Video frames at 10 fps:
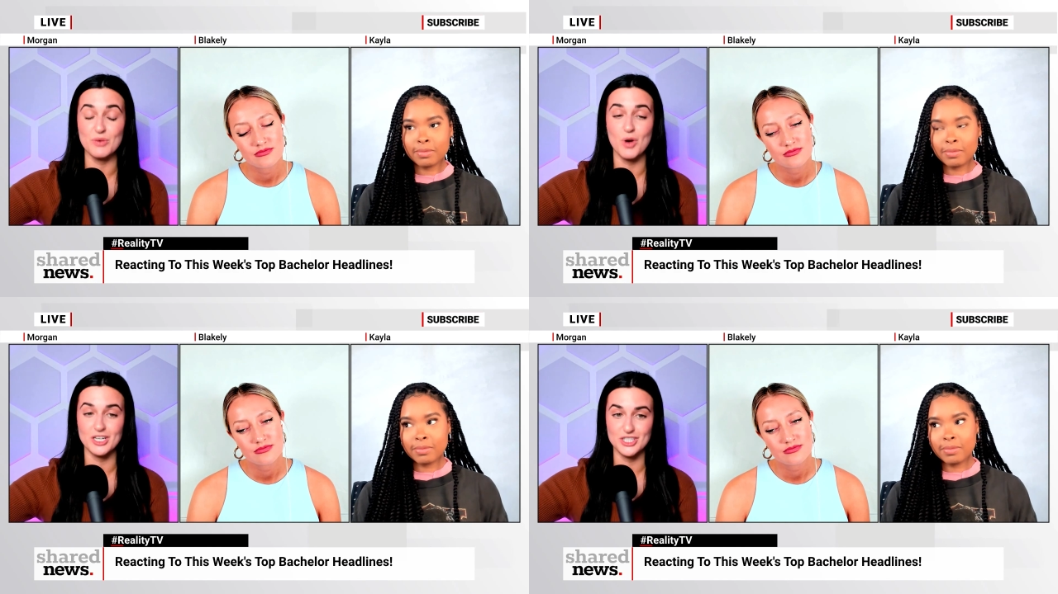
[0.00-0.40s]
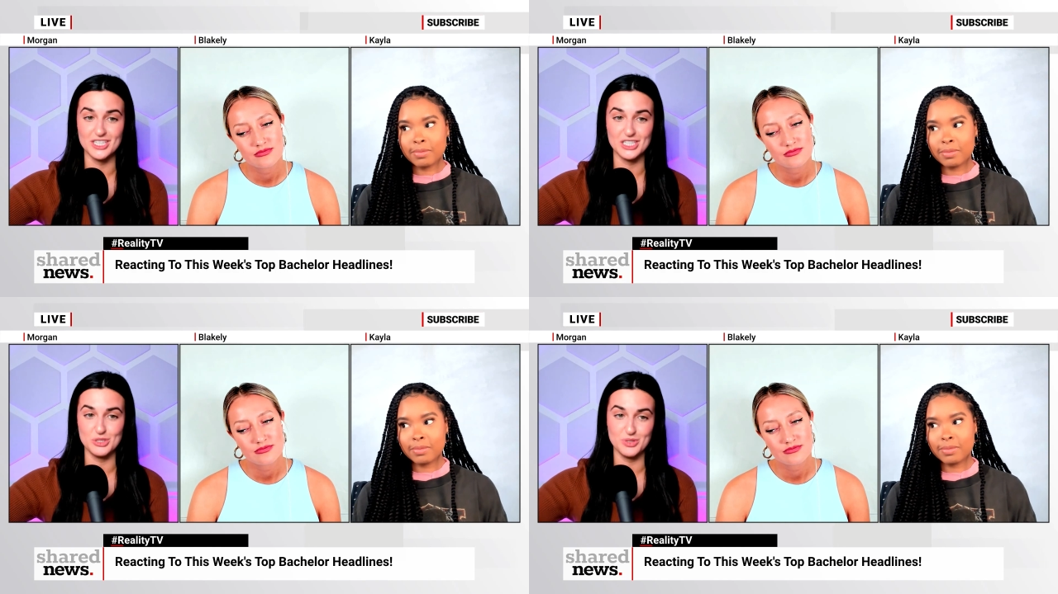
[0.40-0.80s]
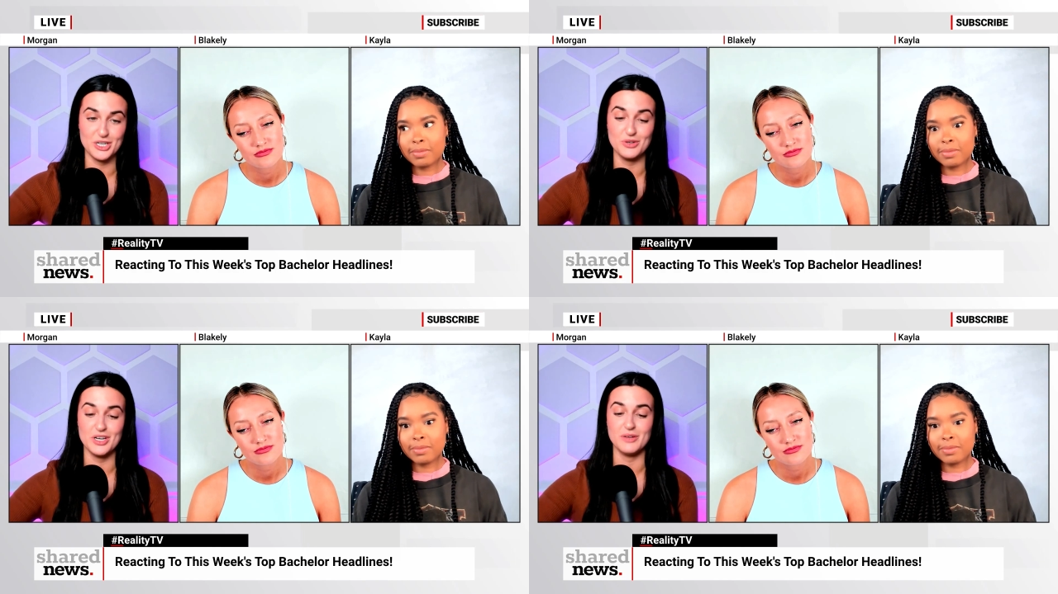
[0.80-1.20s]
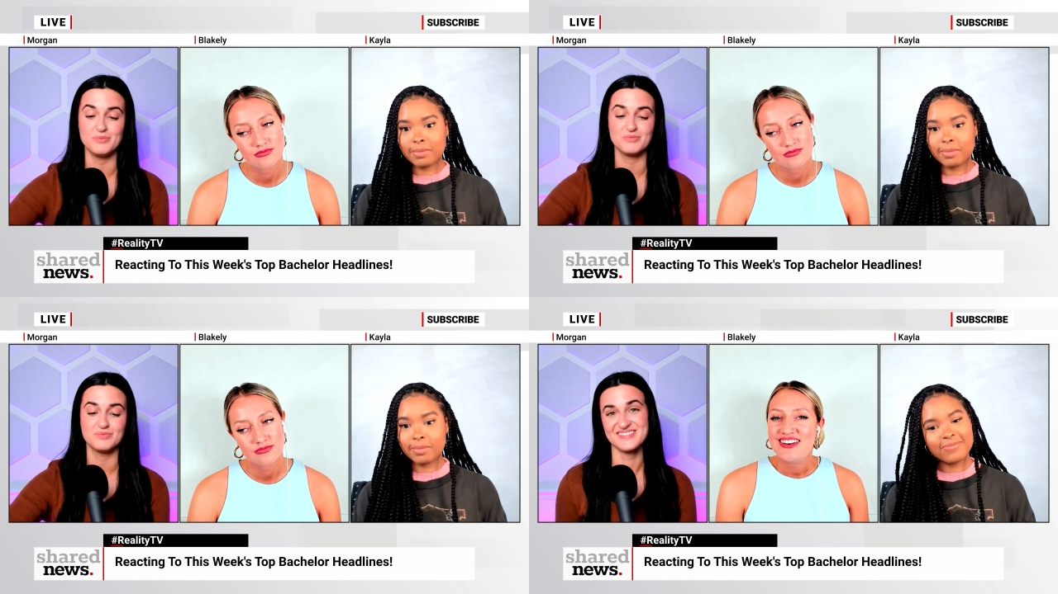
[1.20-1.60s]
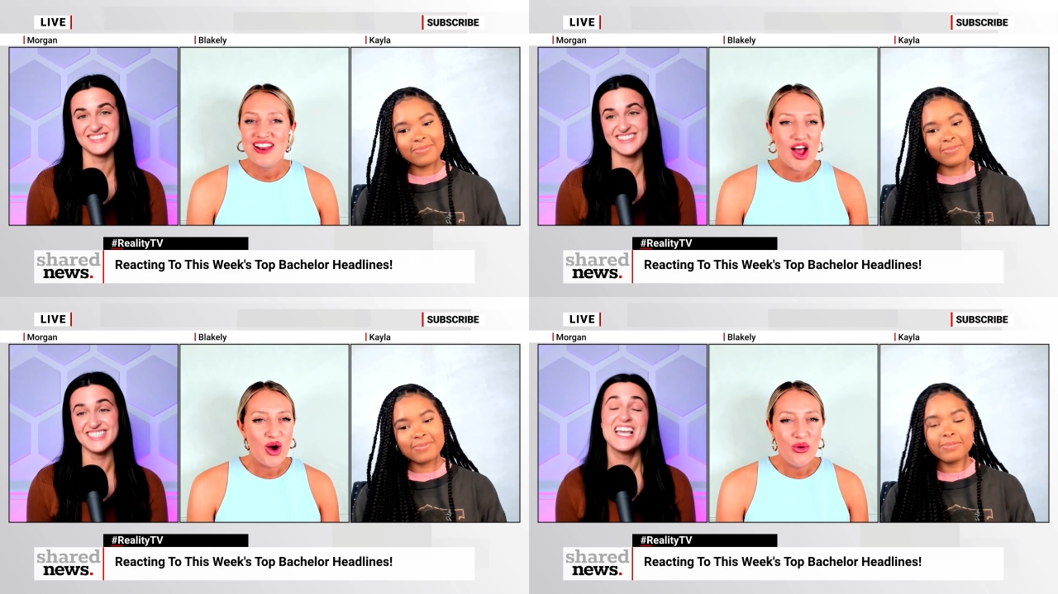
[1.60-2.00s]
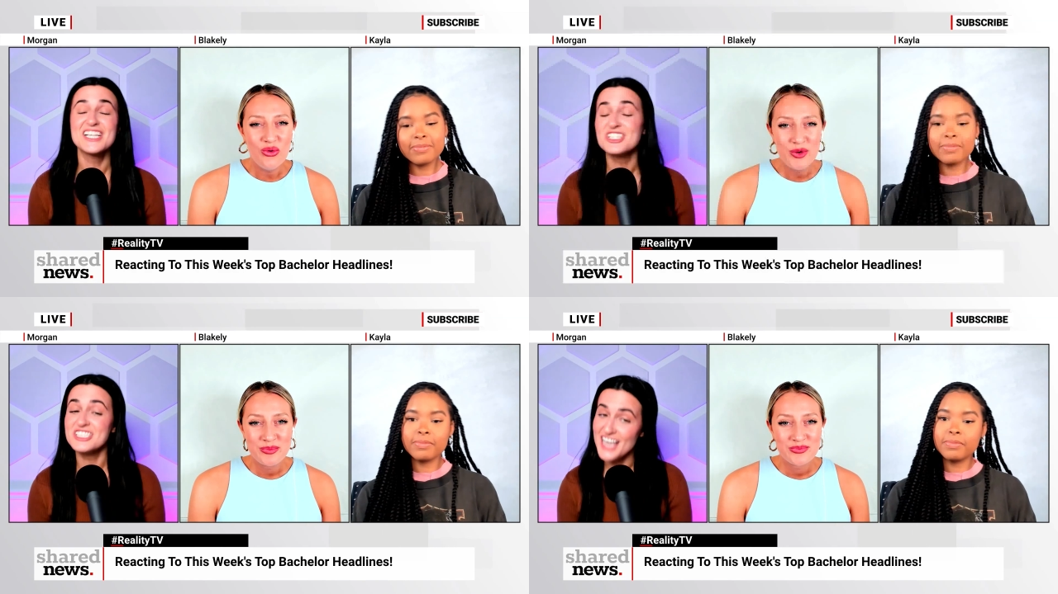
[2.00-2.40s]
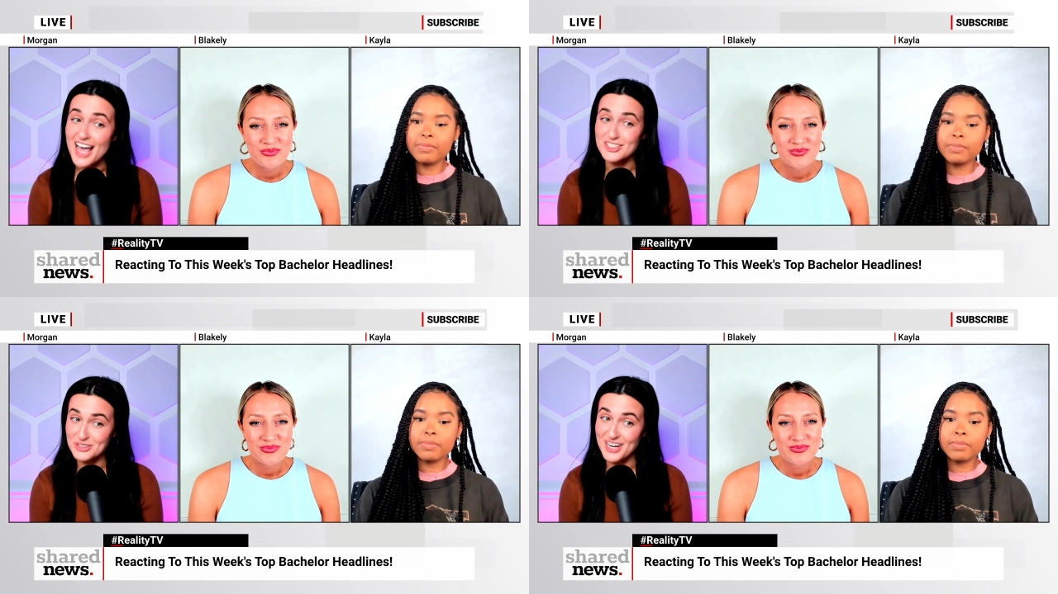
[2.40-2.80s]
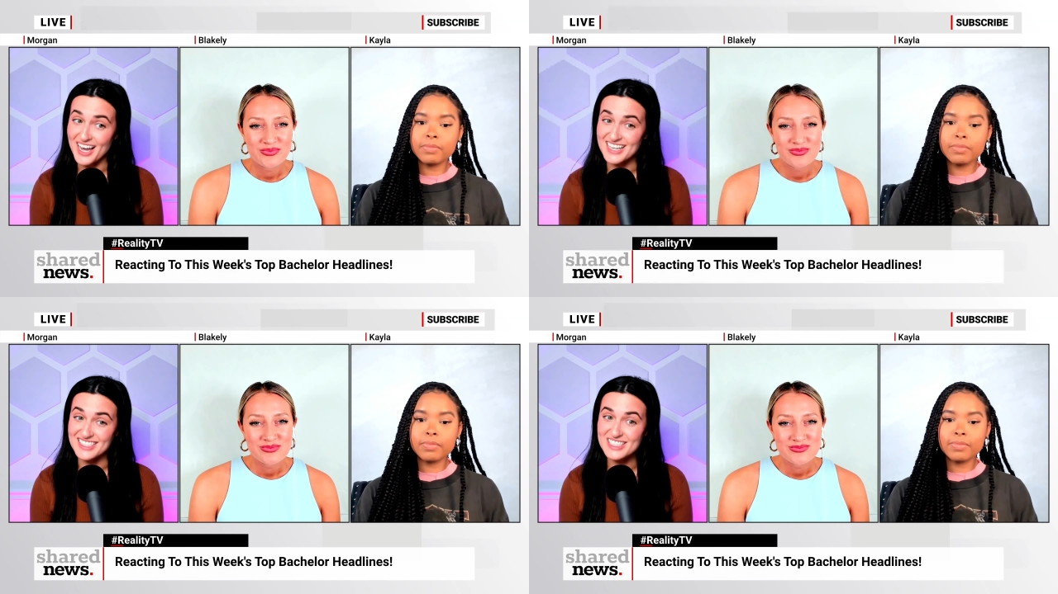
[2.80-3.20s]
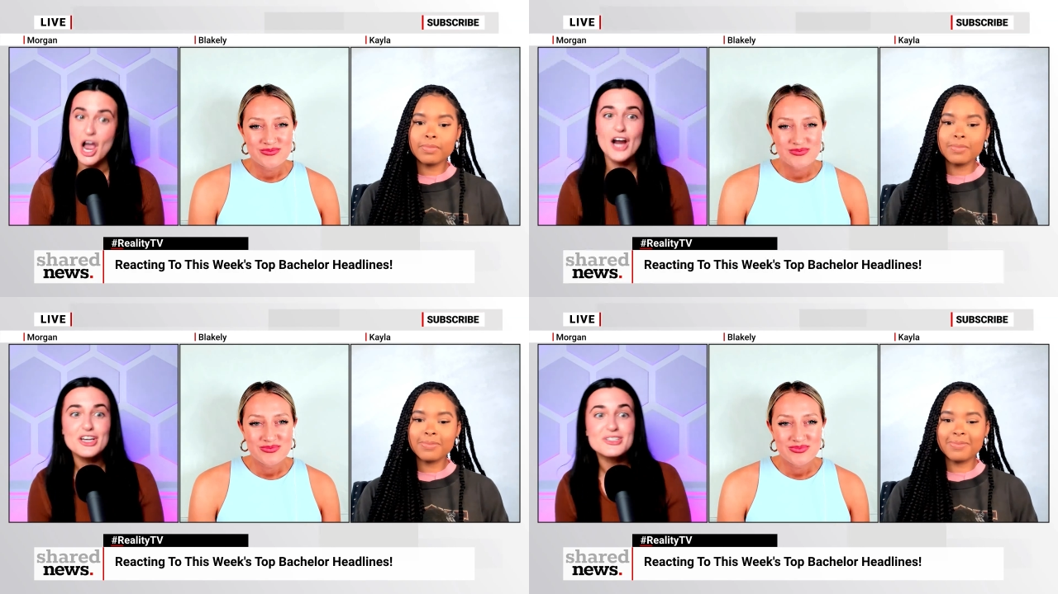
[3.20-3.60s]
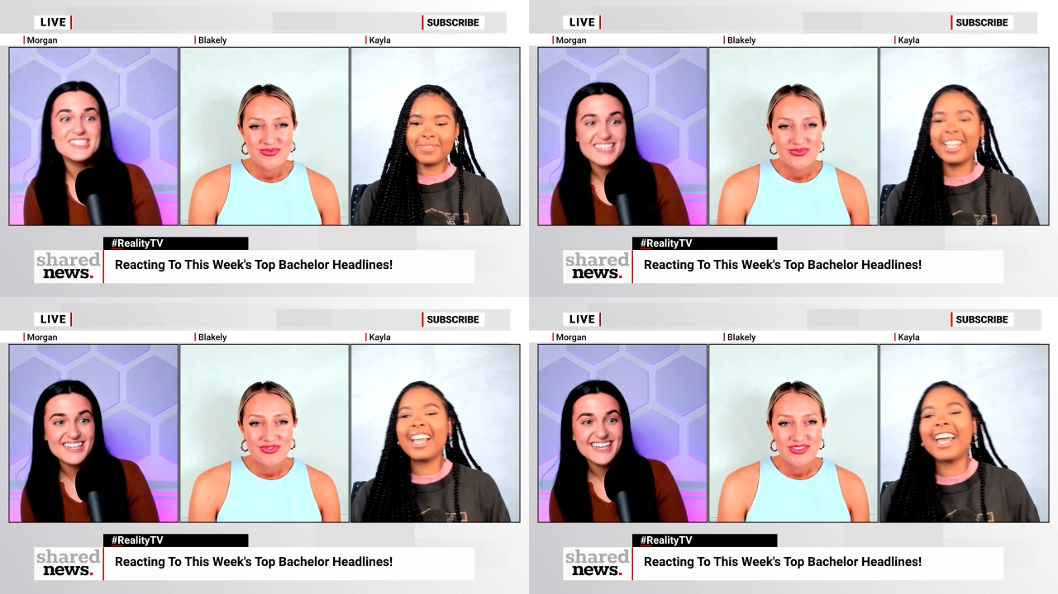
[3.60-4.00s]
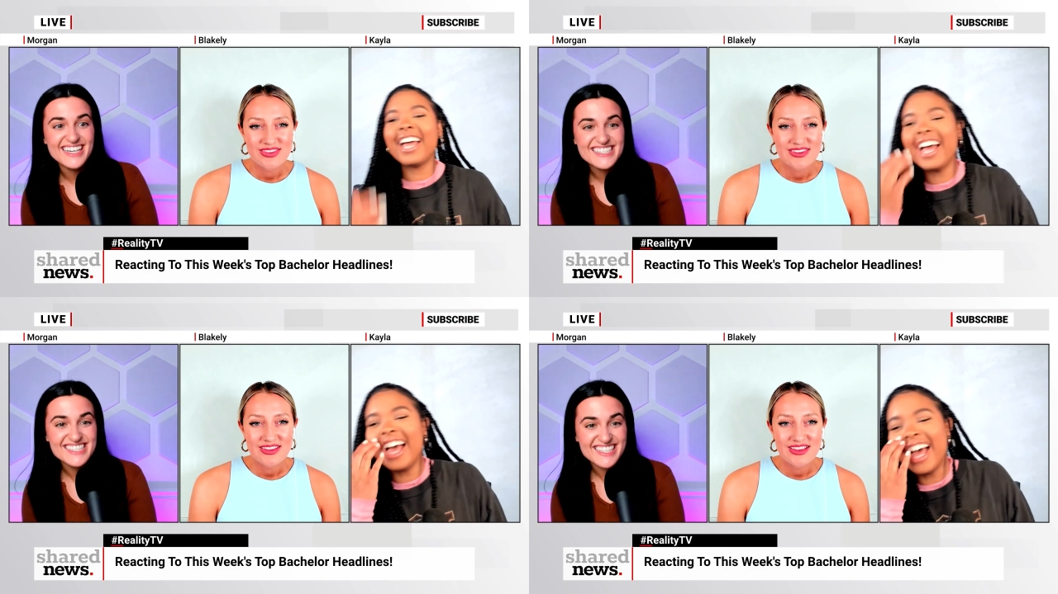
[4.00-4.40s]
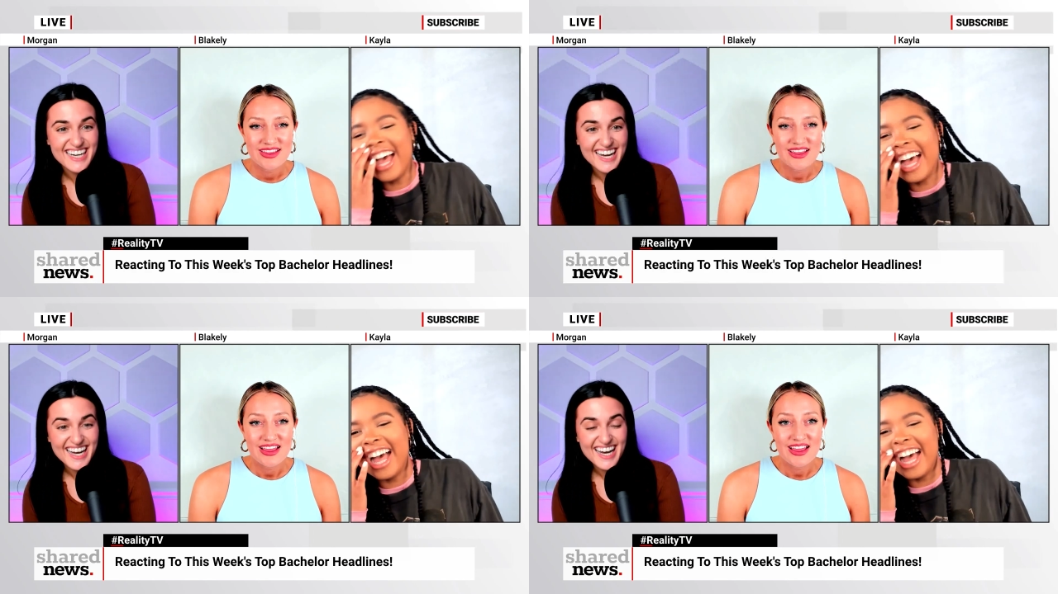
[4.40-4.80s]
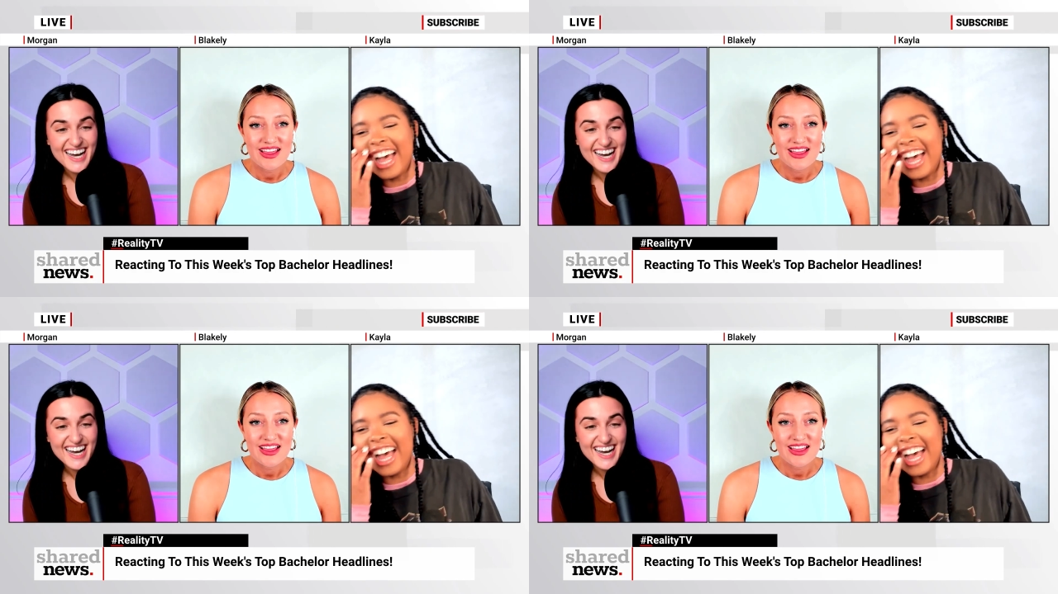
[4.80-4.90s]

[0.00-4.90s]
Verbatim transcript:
Speaker 1: in watching this reunion? No. The answer is yes, you guys. Are you mm. serious?